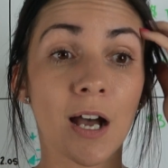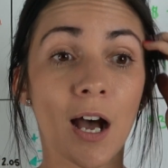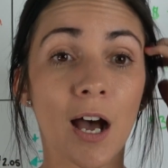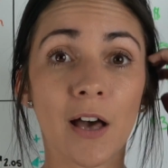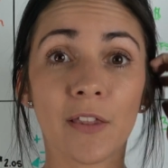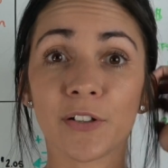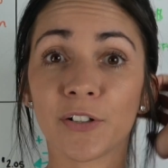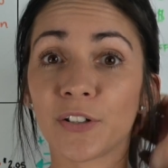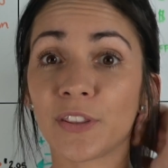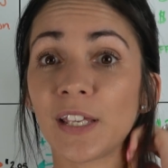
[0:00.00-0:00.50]

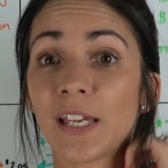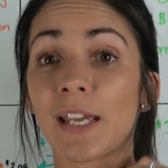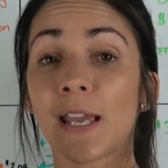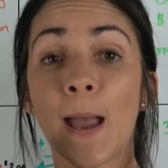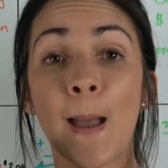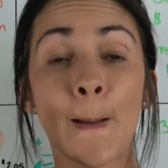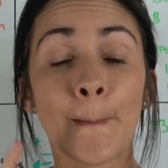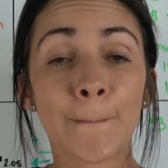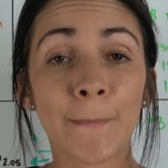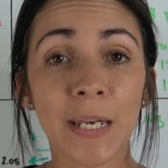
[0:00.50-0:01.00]
Other thing,
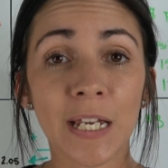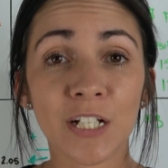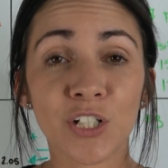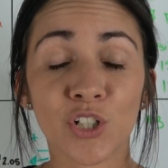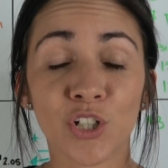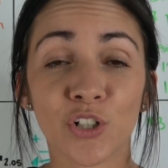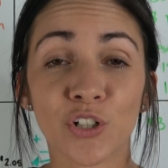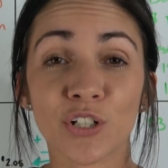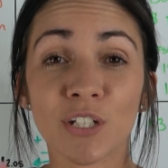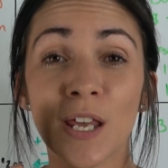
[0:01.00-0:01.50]

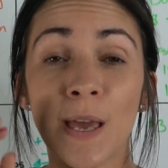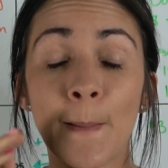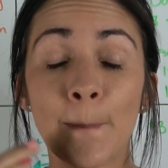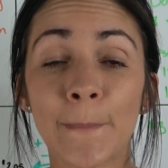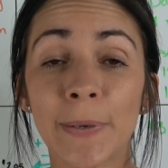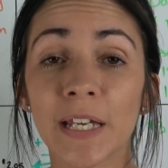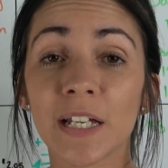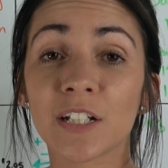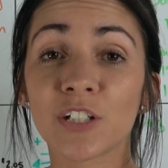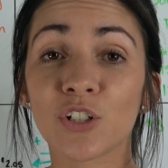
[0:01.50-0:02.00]
pictures.
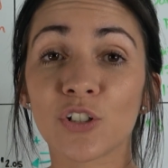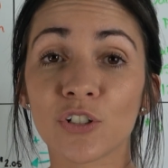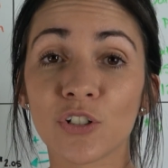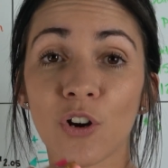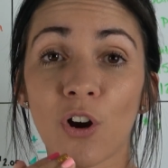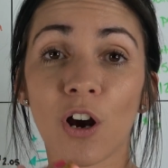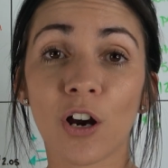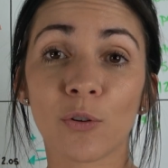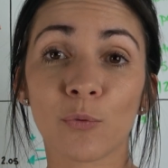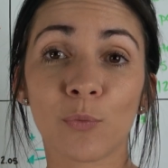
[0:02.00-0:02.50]
Pictures
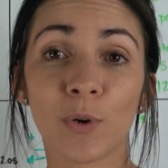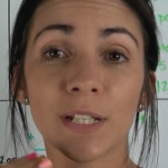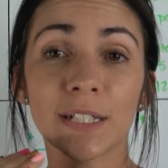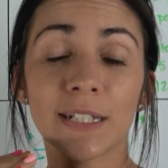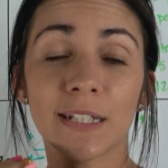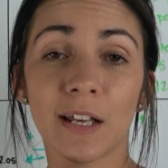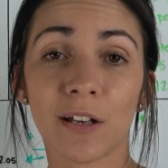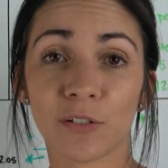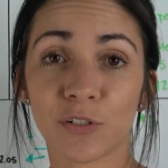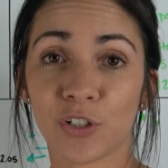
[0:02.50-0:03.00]
are what
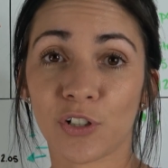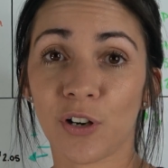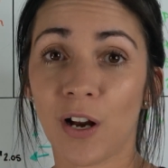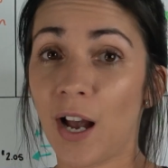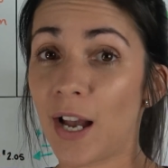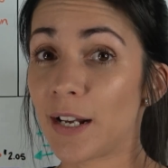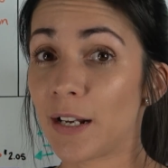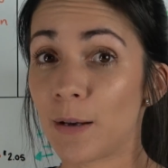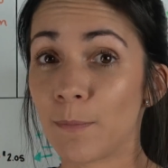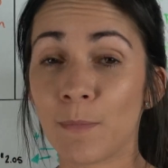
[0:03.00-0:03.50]
sells your
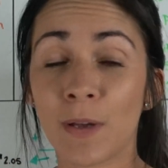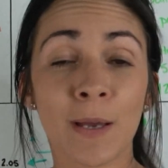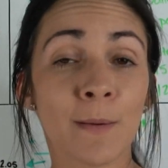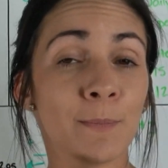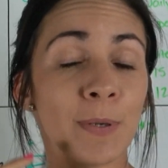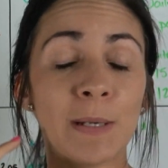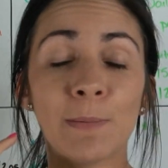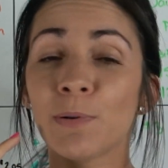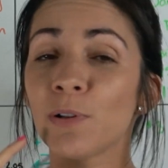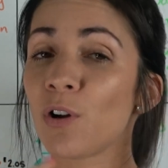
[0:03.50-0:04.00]
item.
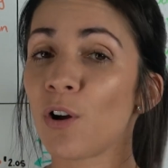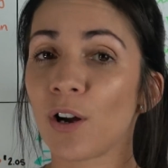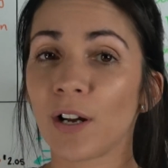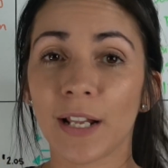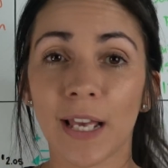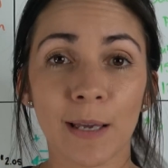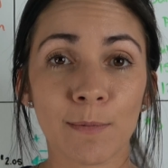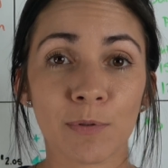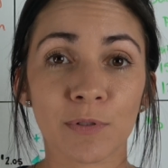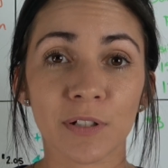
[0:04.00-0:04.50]
People
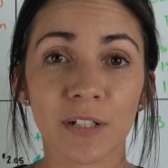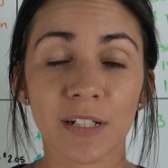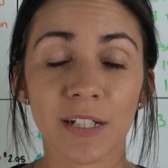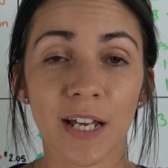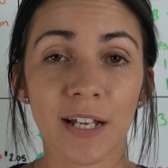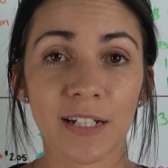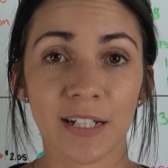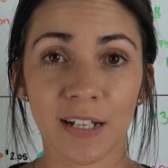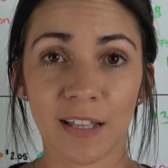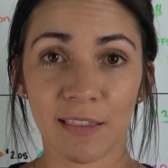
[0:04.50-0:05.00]
aren't able to
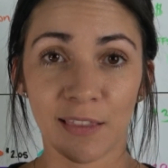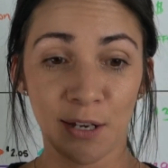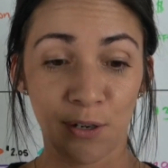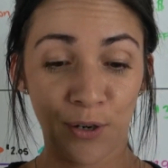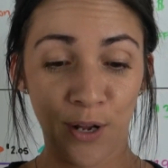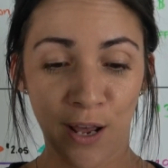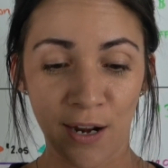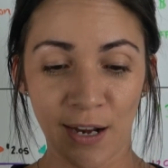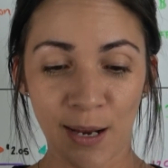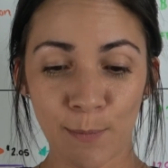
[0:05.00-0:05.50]
touch it. They're
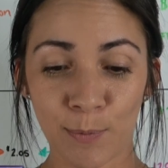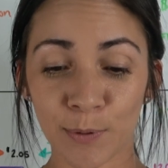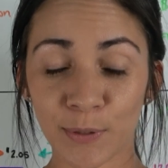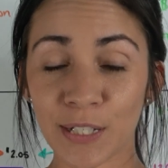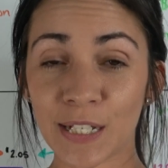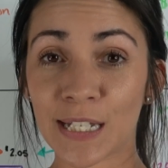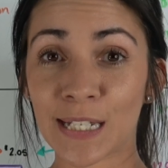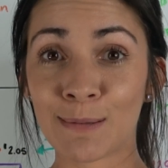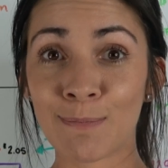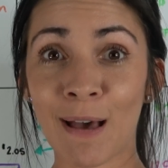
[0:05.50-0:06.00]
not able
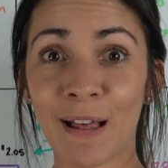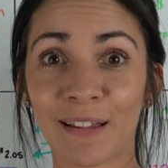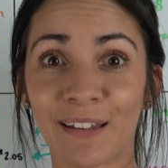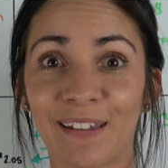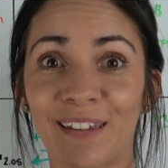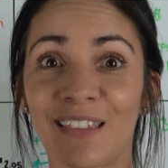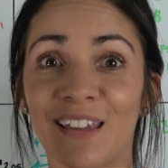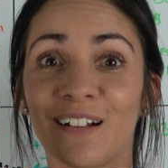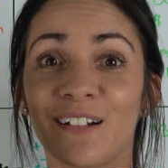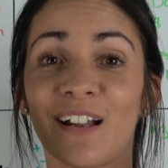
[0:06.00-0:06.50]
to smell
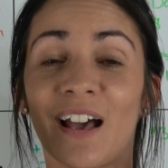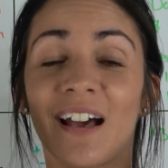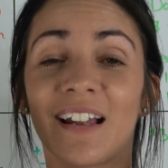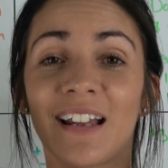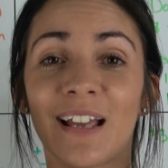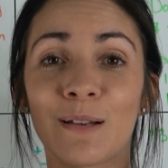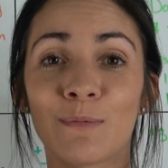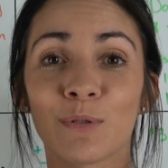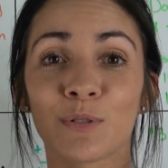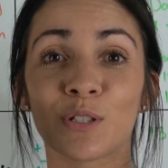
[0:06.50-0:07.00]
it. They're not
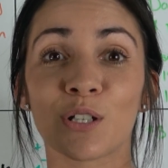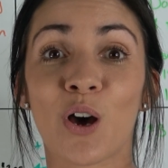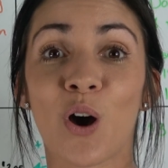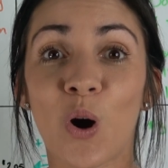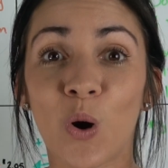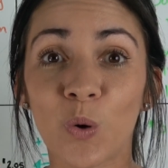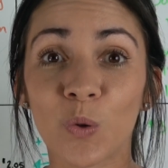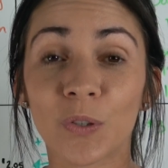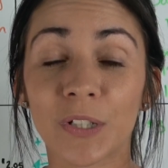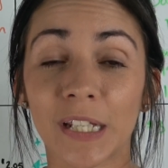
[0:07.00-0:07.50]
able to
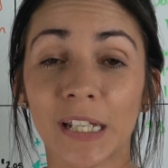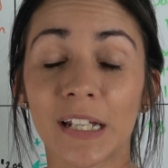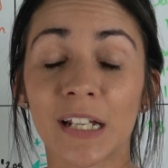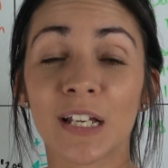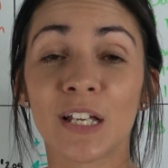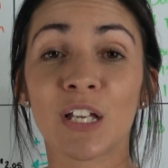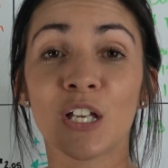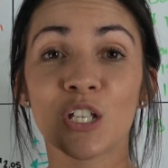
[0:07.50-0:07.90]
hold it.